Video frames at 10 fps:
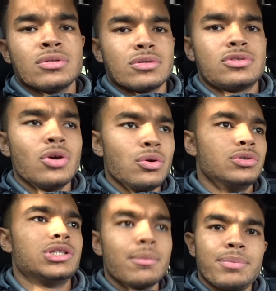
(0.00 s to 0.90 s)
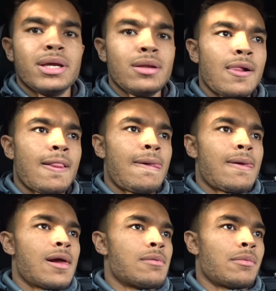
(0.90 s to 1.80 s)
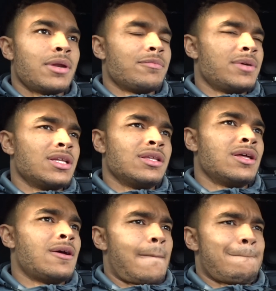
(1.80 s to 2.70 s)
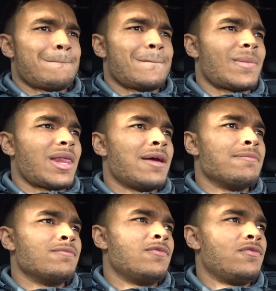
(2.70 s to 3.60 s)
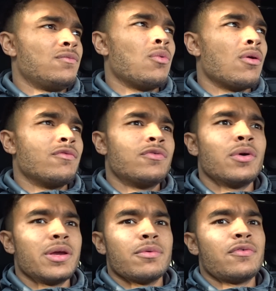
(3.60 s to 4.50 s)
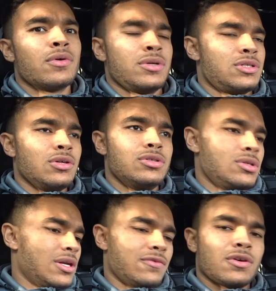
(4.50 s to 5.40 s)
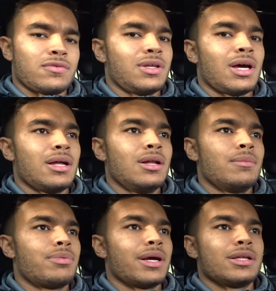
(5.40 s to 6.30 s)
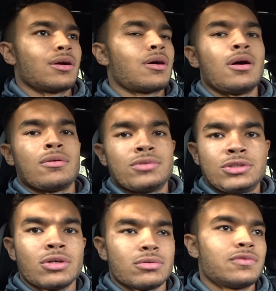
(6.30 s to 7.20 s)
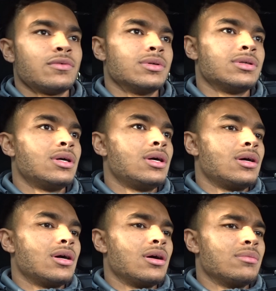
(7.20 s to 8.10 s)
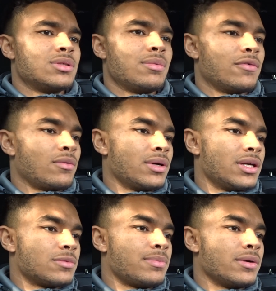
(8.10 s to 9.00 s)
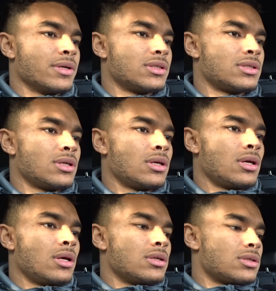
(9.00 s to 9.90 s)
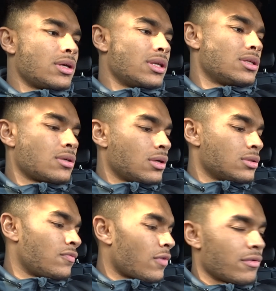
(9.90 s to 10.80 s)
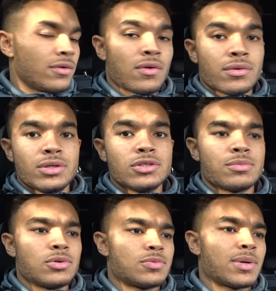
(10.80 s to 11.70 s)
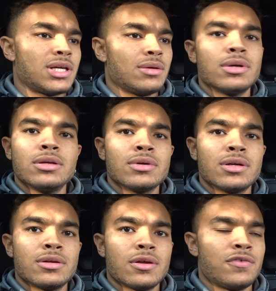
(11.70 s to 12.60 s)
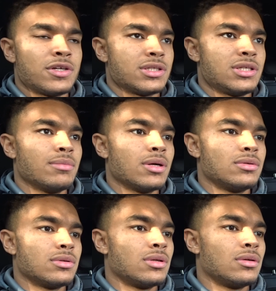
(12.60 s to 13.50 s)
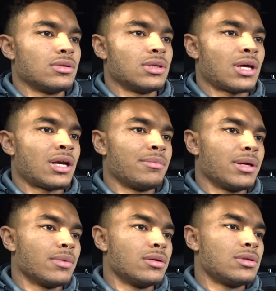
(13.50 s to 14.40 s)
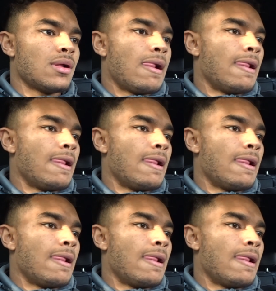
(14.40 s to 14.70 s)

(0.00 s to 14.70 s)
not too jumpy. I mean, I've been in the M140 before, and as soon as you lift off that brake, the car jolts forward. It's a bit of a weird experience. So yeah, this car is very usable, especially when you're in efficiency mode and not the dynamic mode.